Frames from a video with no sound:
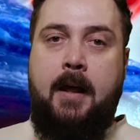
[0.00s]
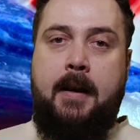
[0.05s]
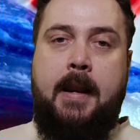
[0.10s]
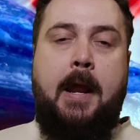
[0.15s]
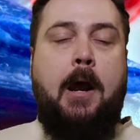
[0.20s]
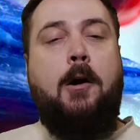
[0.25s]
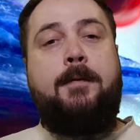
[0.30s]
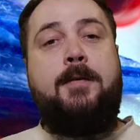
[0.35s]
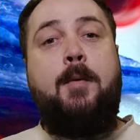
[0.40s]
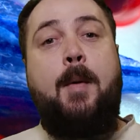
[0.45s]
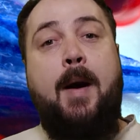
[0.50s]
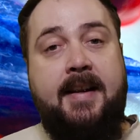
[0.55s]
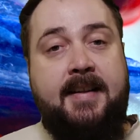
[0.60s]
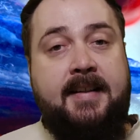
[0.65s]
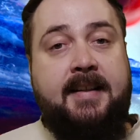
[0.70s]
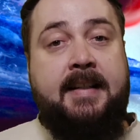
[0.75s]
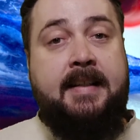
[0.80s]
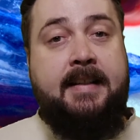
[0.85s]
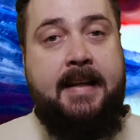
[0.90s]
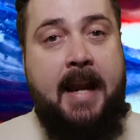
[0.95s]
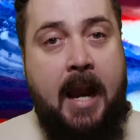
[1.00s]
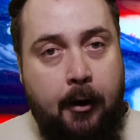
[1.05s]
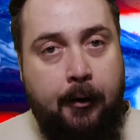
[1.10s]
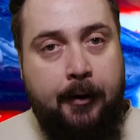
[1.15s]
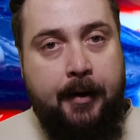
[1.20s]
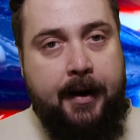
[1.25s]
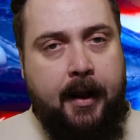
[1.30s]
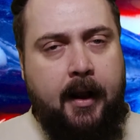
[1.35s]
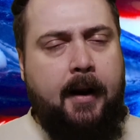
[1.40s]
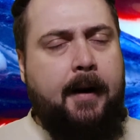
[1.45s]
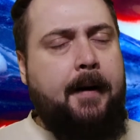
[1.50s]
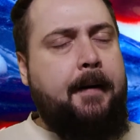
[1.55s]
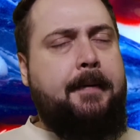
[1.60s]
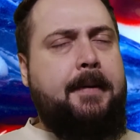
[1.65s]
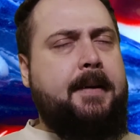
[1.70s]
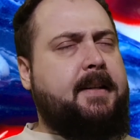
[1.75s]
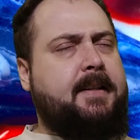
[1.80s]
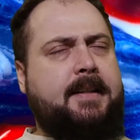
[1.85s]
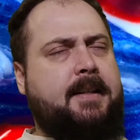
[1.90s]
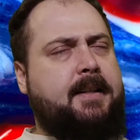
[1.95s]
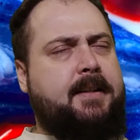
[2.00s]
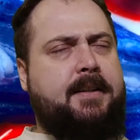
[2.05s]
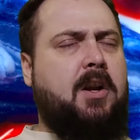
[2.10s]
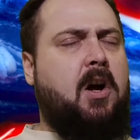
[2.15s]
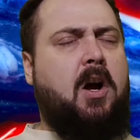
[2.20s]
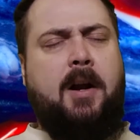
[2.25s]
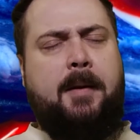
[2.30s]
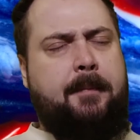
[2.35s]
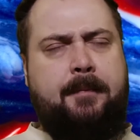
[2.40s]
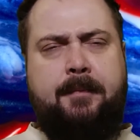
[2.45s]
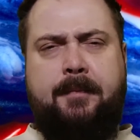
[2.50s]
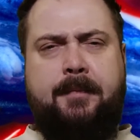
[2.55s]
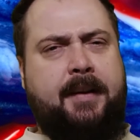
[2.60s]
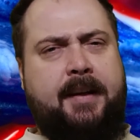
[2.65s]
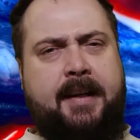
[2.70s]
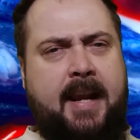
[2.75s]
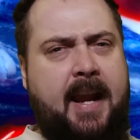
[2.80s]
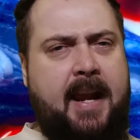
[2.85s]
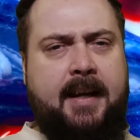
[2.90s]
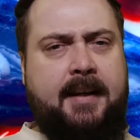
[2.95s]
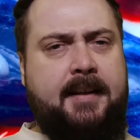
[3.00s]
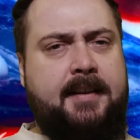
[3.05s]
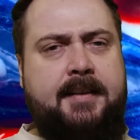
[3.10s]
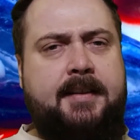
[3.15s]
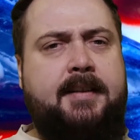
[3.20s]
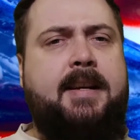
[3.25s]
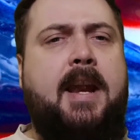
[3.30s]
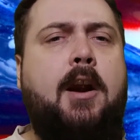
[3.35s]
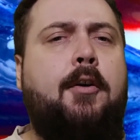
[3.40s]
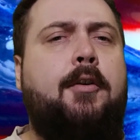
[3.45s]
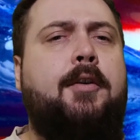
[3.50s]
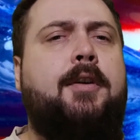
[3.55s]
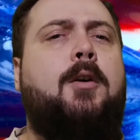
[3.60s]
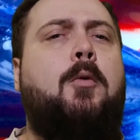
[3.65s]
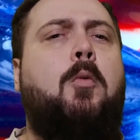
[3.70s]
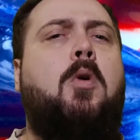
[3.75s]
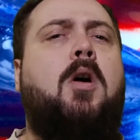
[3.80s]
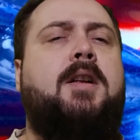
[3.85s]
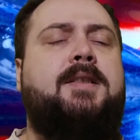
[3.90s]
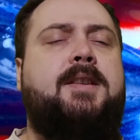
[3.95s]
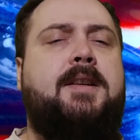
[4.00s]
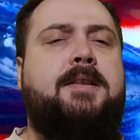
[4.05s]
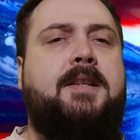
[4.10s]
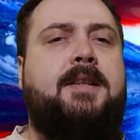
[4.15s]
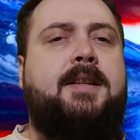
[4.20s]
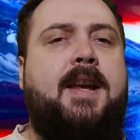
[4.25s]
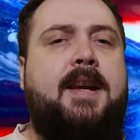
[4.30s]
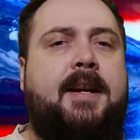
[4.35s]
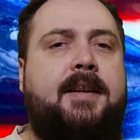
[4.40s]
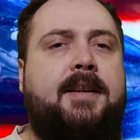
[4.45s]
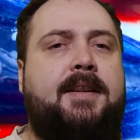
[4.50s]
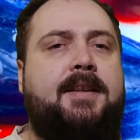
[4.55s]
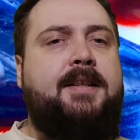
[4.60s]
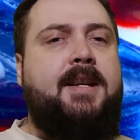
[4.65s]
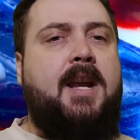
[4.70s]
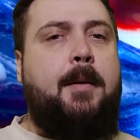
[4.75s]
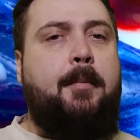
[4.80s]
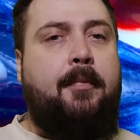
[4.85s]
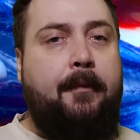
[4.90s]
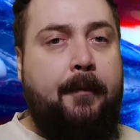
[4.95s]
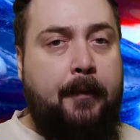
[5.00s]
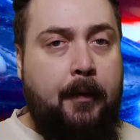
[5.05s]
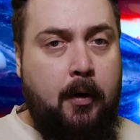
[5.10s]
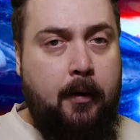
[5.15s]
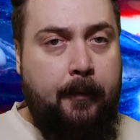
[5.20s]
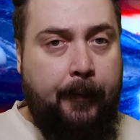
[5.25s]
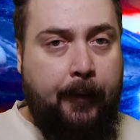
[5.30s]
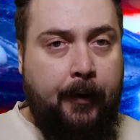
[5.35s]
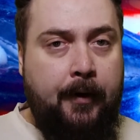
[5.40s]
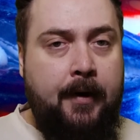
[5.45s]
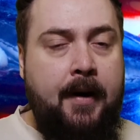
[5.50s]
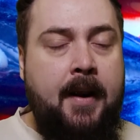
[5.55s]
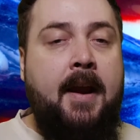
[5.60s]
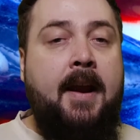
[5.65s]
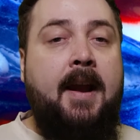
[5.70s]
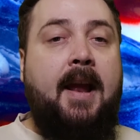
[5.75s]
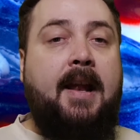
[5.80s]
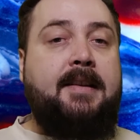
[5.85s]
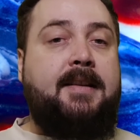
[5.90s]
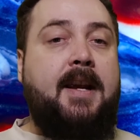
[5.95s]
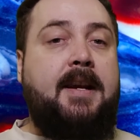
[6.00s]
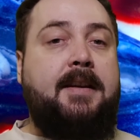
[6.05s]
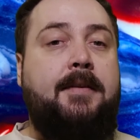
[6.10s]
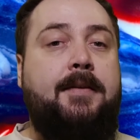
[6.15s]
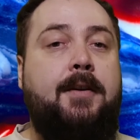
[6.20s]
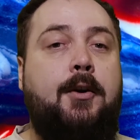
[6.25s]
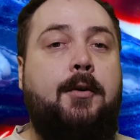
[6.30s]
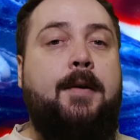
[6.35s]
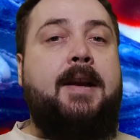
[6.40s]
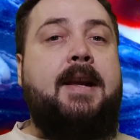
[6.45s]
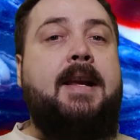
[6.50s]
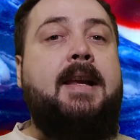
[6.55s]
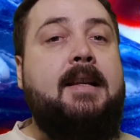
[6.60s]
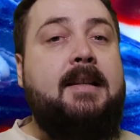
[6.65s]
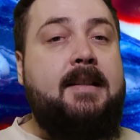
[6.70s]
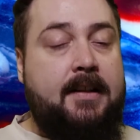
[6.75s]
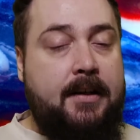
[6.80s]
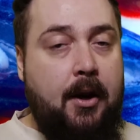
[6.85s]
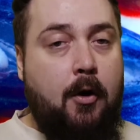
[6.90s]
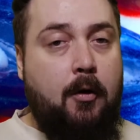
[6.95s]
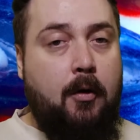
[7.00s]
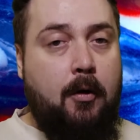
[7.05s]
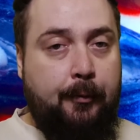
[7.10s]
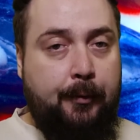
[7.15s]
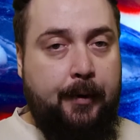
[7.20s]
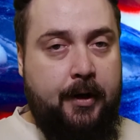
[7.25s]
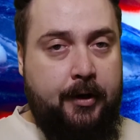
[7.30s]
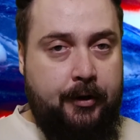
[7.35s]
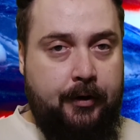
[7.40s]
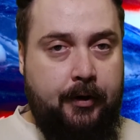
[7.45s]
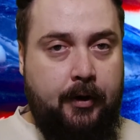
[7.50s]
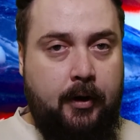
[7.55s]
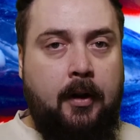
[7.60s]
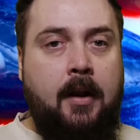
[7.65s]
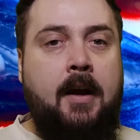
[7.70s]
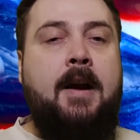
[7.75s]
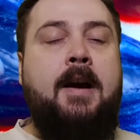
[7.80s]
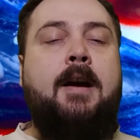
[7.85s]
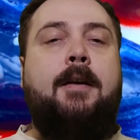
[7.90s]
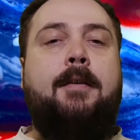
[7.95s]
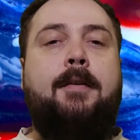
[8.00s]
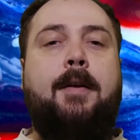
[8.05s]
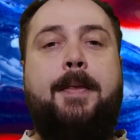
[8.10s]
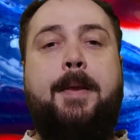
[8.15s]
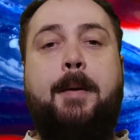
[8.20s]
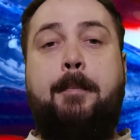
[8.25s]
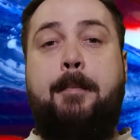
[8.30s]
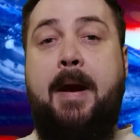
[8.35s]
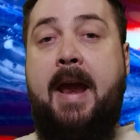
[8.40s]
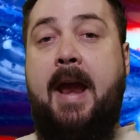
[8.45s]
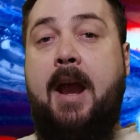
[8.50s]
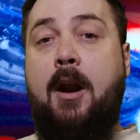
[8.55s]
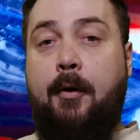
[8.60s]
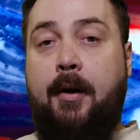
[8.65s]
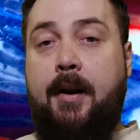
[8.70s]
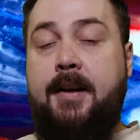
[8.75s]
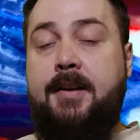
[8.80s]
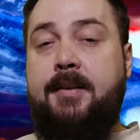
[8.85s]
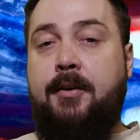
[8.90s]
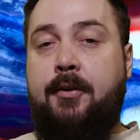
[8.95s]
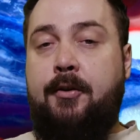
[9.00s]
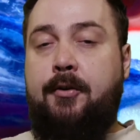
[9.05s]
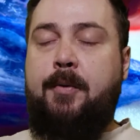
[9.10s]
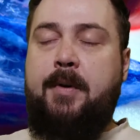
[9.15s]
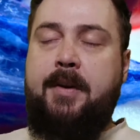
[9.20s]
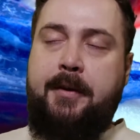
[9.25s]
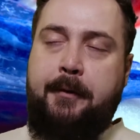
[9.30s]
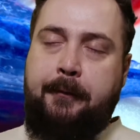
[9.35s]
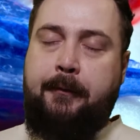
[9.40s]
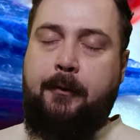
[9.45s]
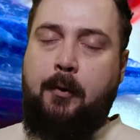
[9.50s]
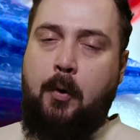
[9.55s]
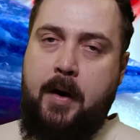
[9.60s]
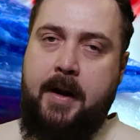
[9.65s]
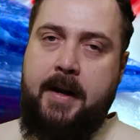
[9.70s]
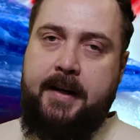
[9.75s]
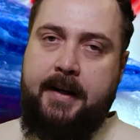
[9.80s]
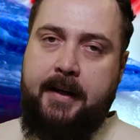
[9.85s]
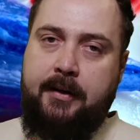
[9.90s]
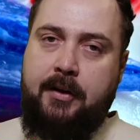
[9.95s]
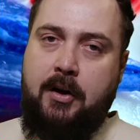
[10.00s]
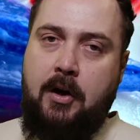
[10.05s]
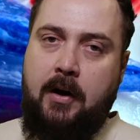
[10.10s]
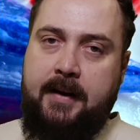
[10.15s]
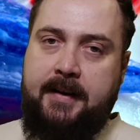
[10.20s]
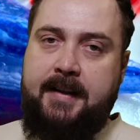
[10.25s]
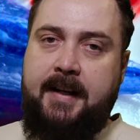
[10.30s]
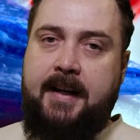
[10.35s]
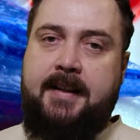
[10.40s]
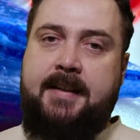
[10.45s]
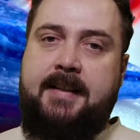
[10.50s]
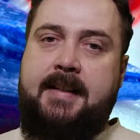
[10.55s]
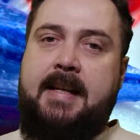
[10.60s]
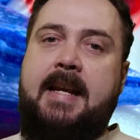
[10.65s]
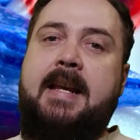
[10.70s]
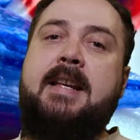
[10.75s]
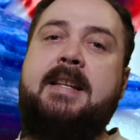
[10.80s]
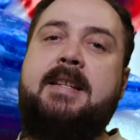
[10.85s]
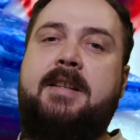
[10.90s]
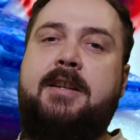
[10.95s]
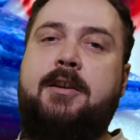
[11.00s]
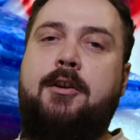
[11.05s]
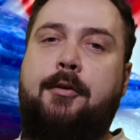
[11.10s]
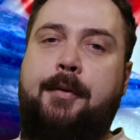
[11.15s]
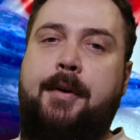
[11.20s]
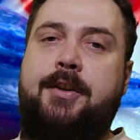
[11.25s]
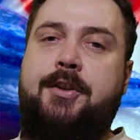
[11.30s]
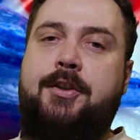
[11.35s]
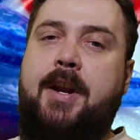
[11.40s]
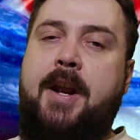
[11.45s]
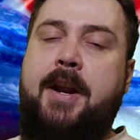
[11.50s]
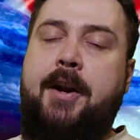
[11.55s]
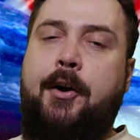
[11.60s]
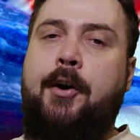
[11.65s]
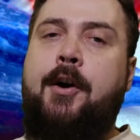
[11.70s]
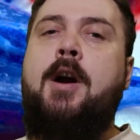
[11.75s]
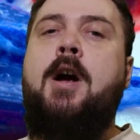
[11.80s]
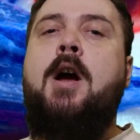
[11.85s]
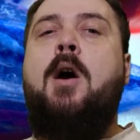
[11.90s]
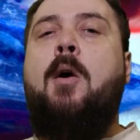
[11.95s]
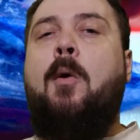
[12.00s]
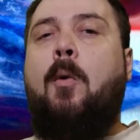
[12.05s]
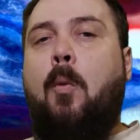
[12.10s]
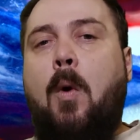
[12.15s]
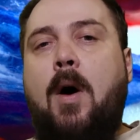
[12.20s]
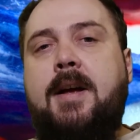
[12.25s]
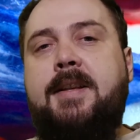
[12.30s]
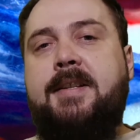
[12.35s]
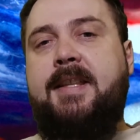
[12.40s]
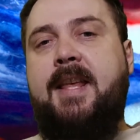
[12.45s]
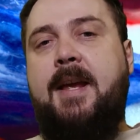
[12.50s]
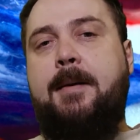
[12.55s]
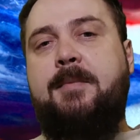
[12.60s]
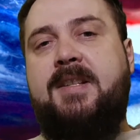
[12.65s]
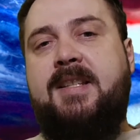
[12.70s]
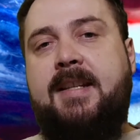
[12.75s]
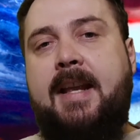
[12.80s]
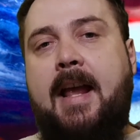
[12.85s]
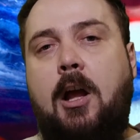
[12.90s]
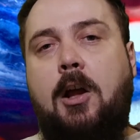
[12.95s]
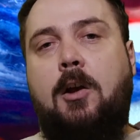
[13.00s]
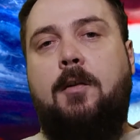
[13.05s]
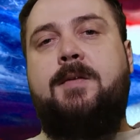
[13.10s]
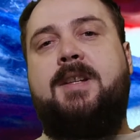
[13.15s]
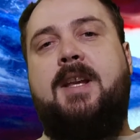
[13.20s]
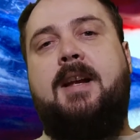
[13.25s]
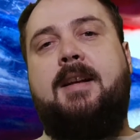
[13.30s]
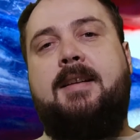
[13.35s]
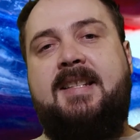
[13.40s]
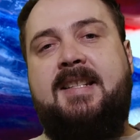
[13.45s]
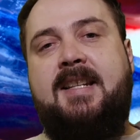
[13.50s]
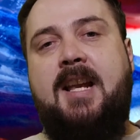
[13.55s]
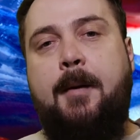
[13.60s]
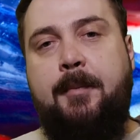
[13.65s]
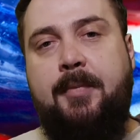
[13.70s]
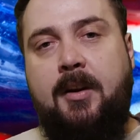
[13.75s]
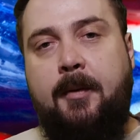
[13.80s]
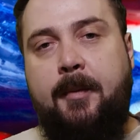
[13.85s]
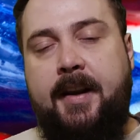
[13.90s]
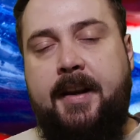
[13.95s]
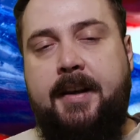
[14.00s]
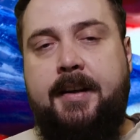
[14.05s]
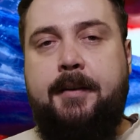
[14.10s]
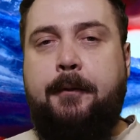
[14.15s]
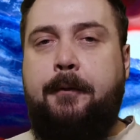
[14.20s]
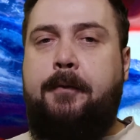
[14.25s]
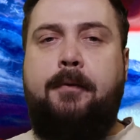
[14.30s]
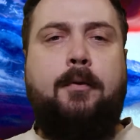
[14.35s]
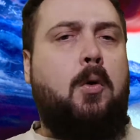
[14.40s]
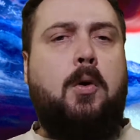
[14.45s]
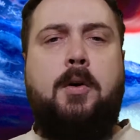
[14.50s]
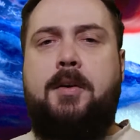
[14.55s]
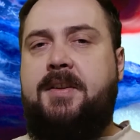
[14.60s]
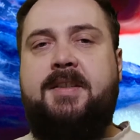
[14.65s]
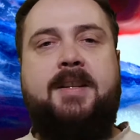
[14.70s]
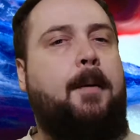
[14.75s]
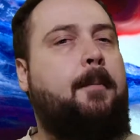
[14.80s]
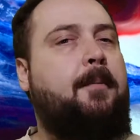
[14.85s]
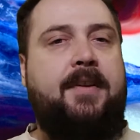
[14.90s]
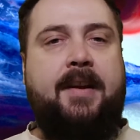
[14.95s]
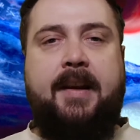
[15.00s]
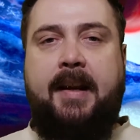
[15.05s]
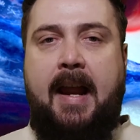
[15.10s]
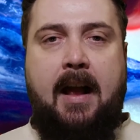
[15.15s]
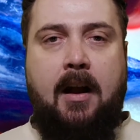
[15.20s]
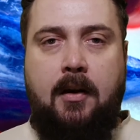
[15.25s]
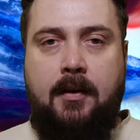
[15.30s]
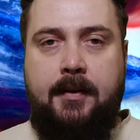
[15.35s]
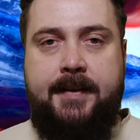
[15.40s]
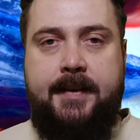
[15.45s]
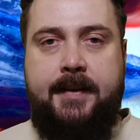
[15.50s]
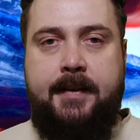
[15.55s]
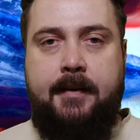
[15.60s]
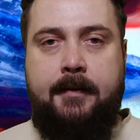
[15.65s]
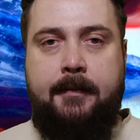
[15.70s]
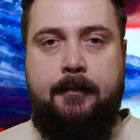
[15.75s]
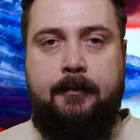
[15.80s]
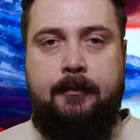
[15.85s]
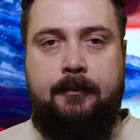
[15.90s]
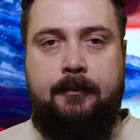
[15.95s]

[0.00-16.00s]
Now, if you ask Derrida, this is not the case. Derrida wants us to take it a step further and say that there is no original, that the parent, who in the Freudian context is the originator, was themselves a supplement for something else.